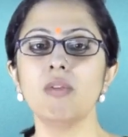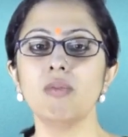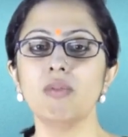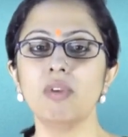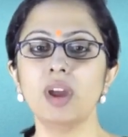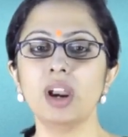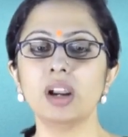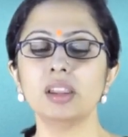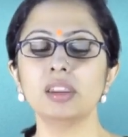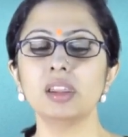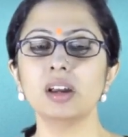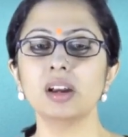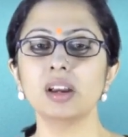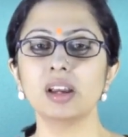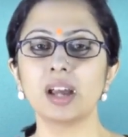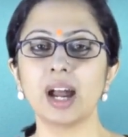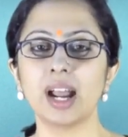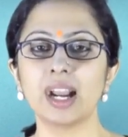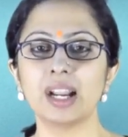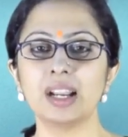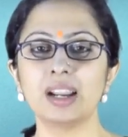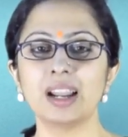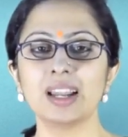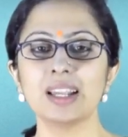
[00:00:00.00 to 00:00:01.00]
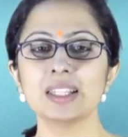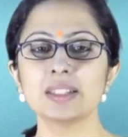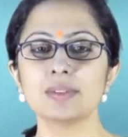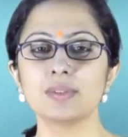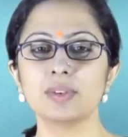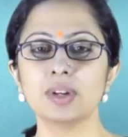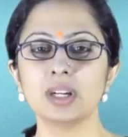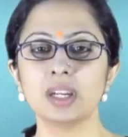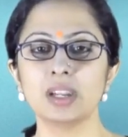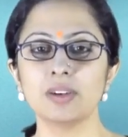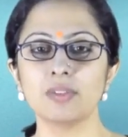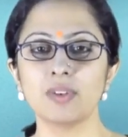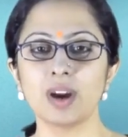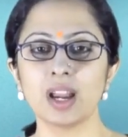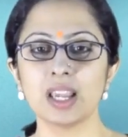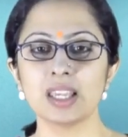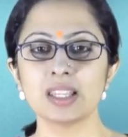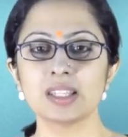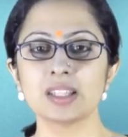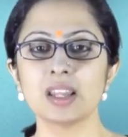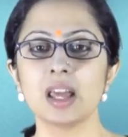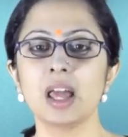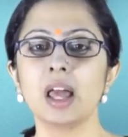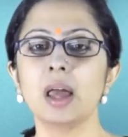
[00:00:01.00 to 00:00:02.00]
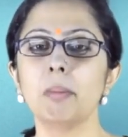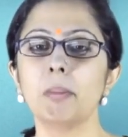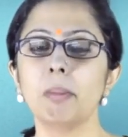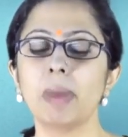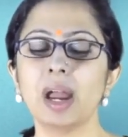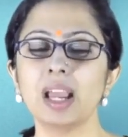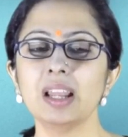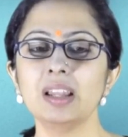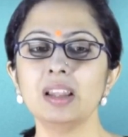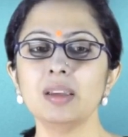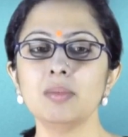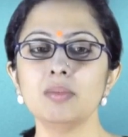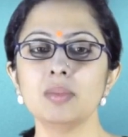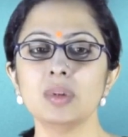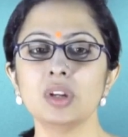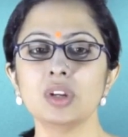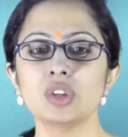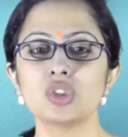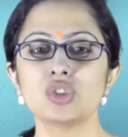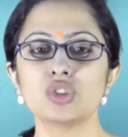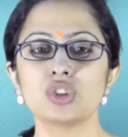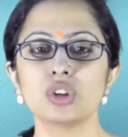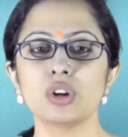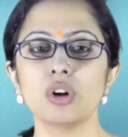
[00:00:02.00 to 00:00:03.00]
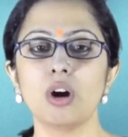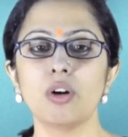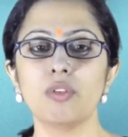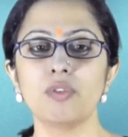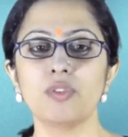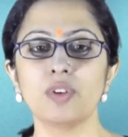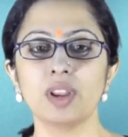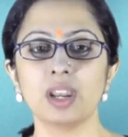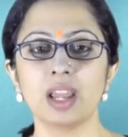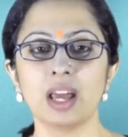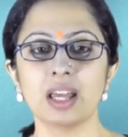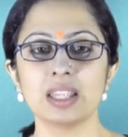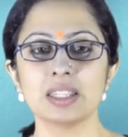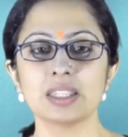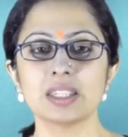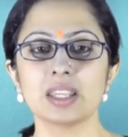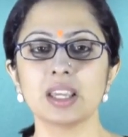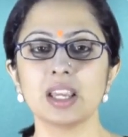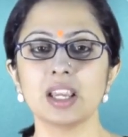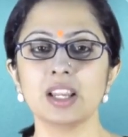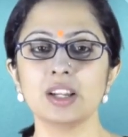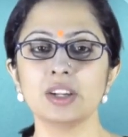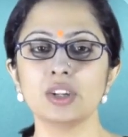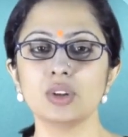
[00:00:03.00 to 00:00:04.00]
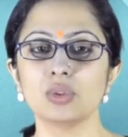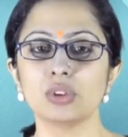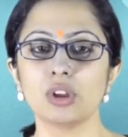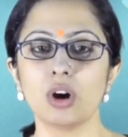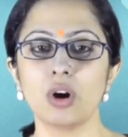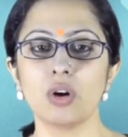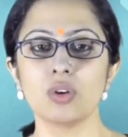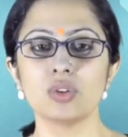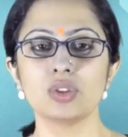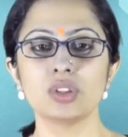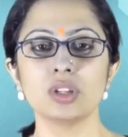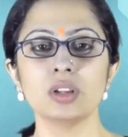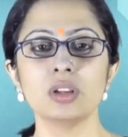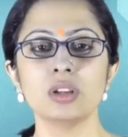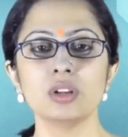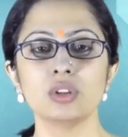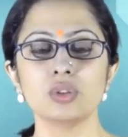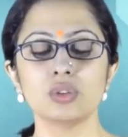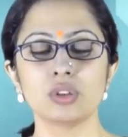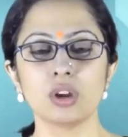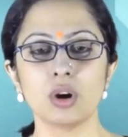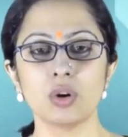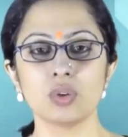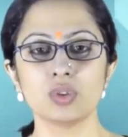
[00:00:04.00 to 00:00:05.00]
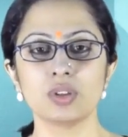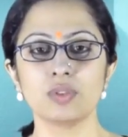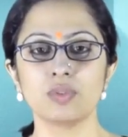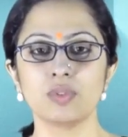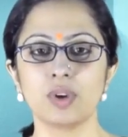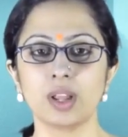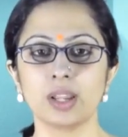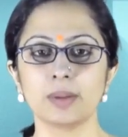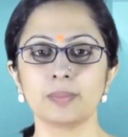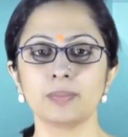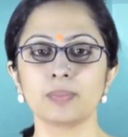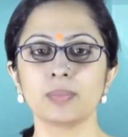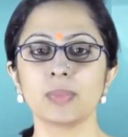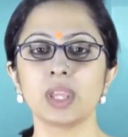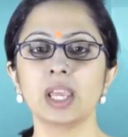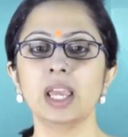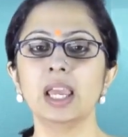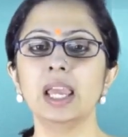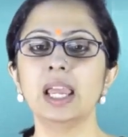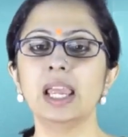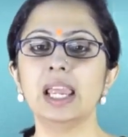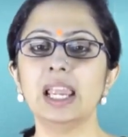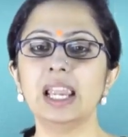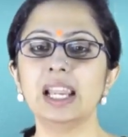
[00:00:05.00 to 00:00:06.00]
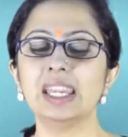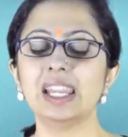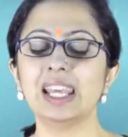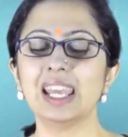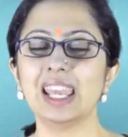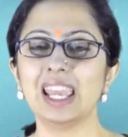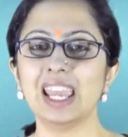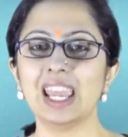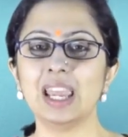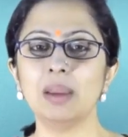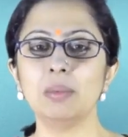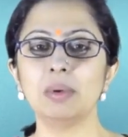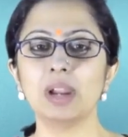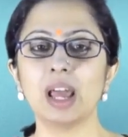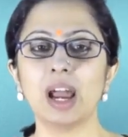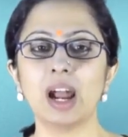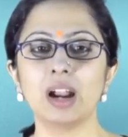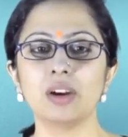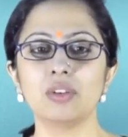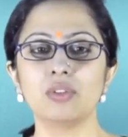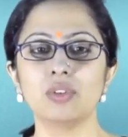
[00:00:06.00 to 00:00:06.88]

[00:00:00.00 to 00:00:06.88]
where the guidelines were devised by the Ministry of Finance in 2000-2001. It aimed at